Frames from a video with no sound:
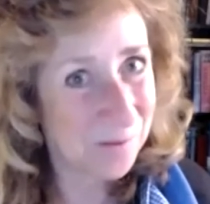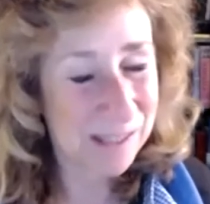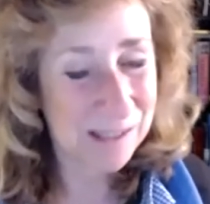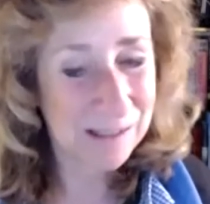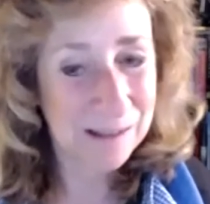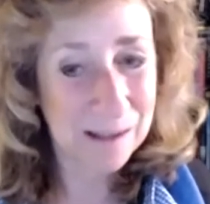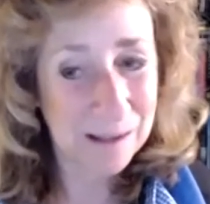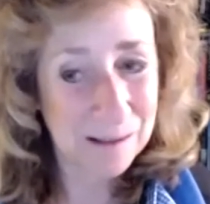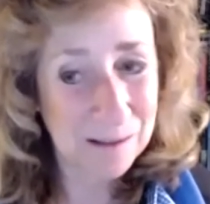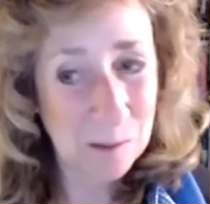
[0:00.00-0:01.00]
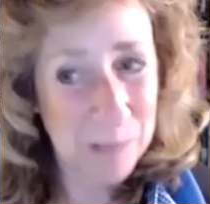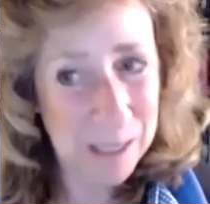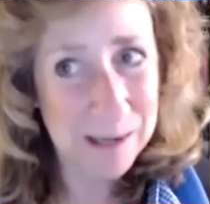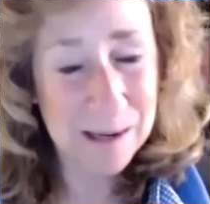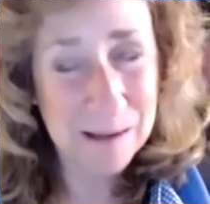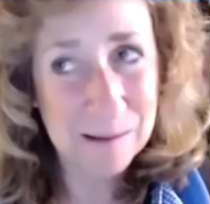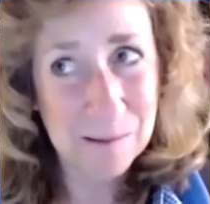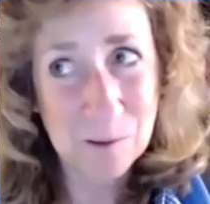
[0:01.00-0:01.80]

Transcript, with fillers: that uh, to me wow.